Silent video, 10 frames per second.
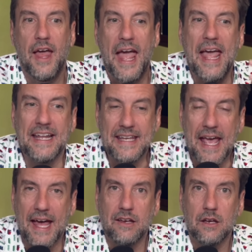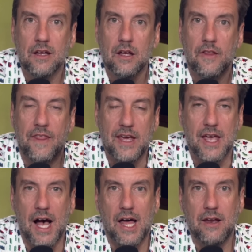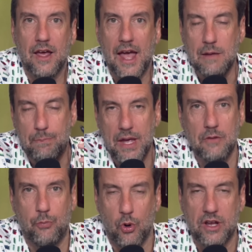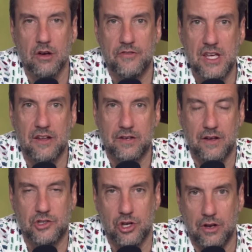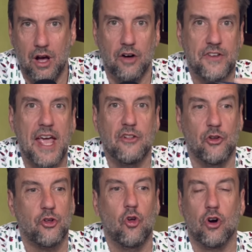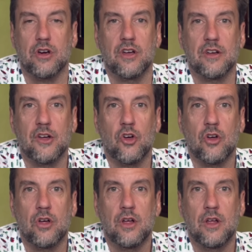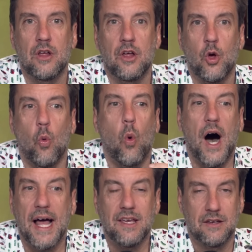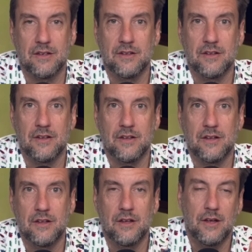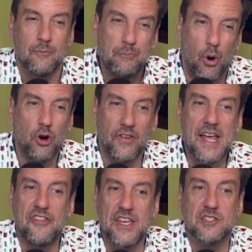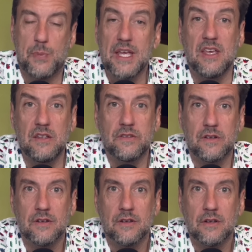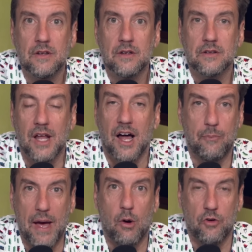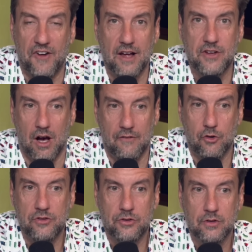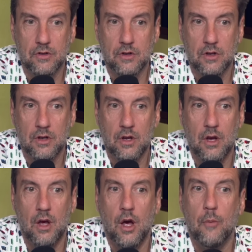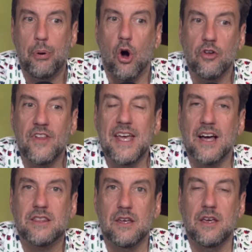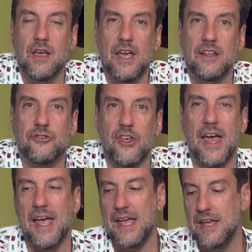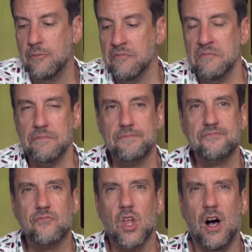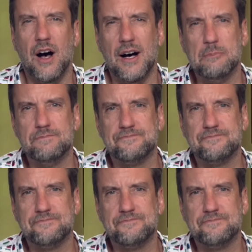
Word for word: And yet they got a pinprick of the attention of Caitlin Clark. Why? Partly I think it's Big East, not a Power Five conference. Partly I think it's a uh,